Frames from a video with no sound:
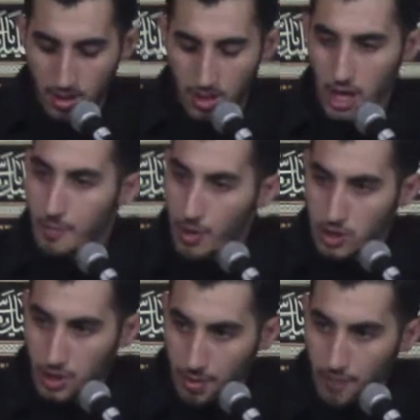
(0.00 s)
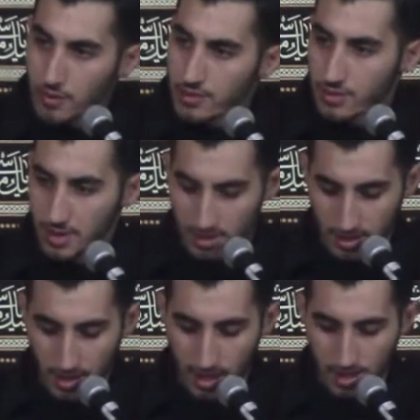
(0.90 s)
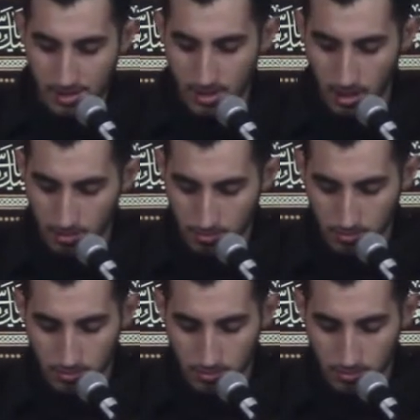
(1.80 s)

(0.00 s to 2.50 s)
He approached the Prophet for Sayyidina Zahra. Salam.